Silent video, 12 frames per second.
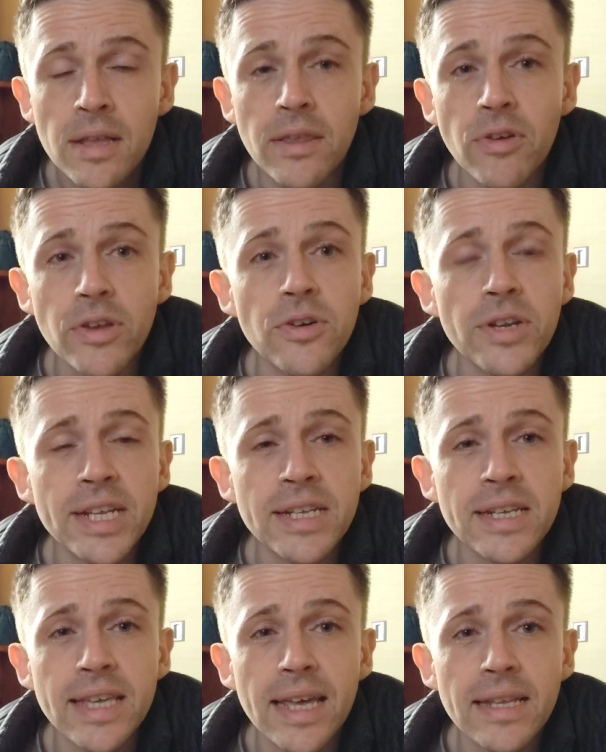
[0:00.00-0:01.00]
They're a good
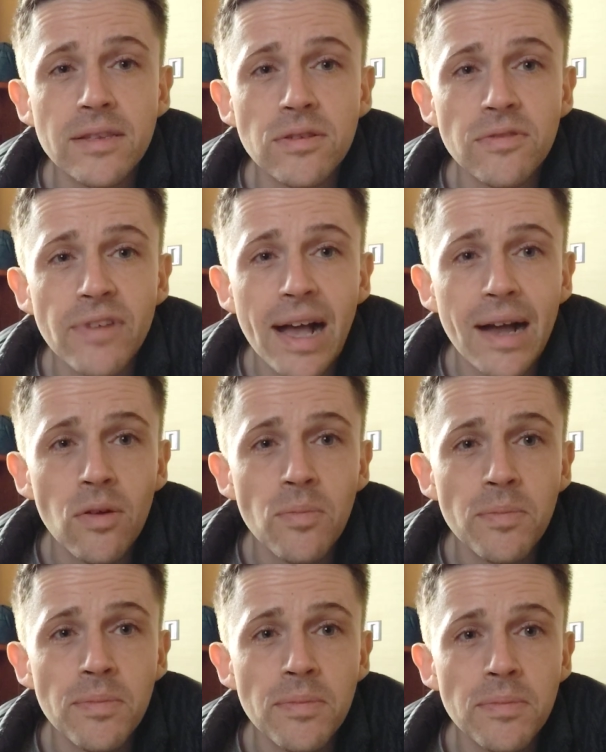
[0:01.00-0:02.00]
indicator of how
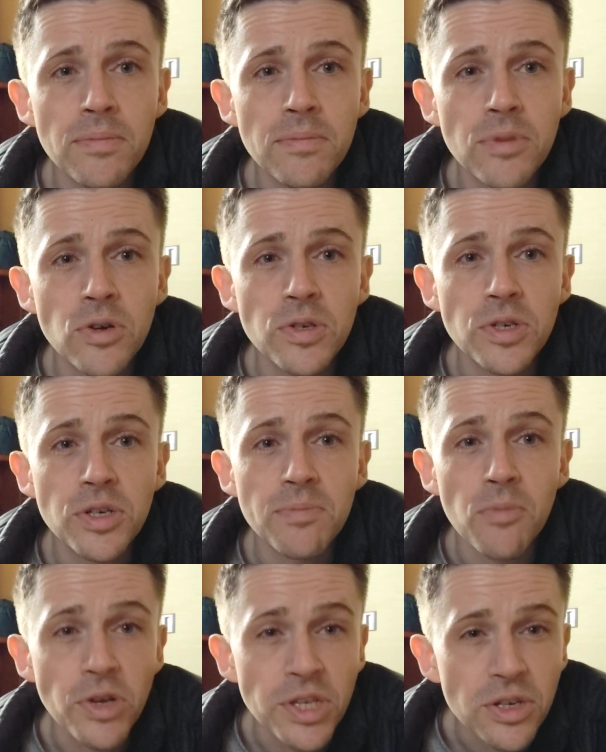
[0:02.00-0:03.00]
much
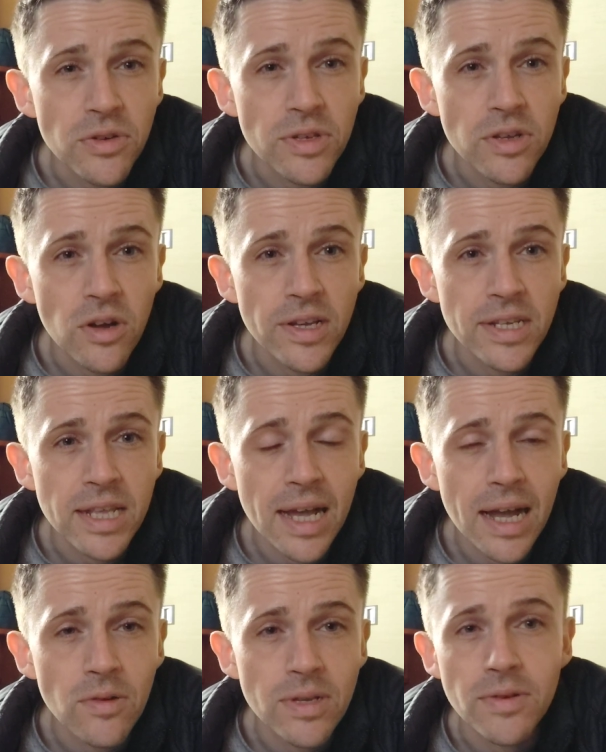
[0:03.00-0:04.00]
moisture has got into the
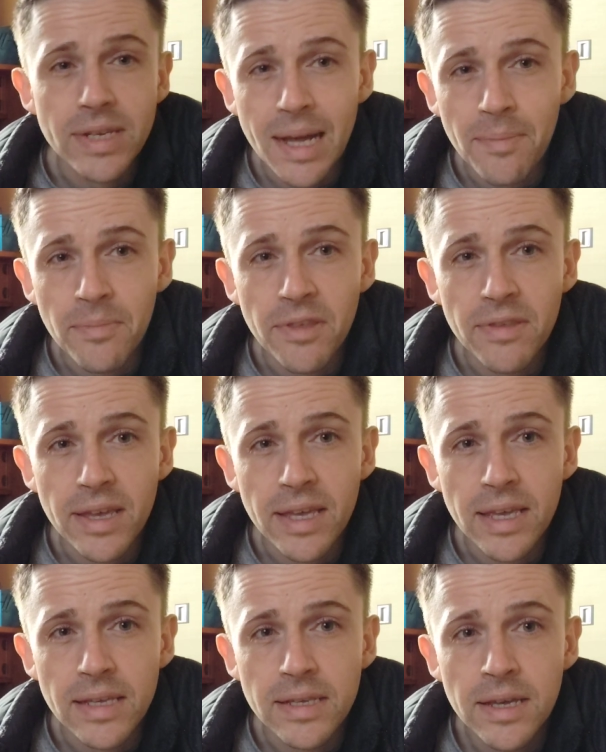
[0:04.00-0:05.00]
house, how damp the thing
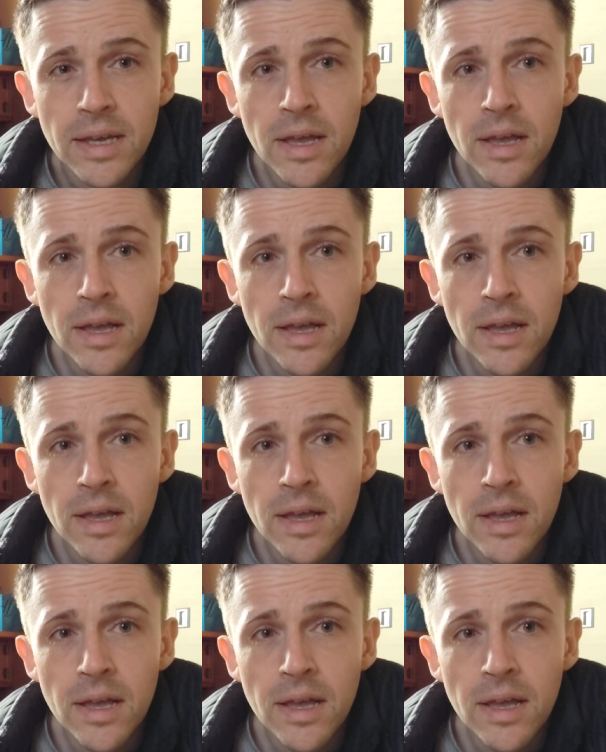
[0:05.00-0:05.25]
is.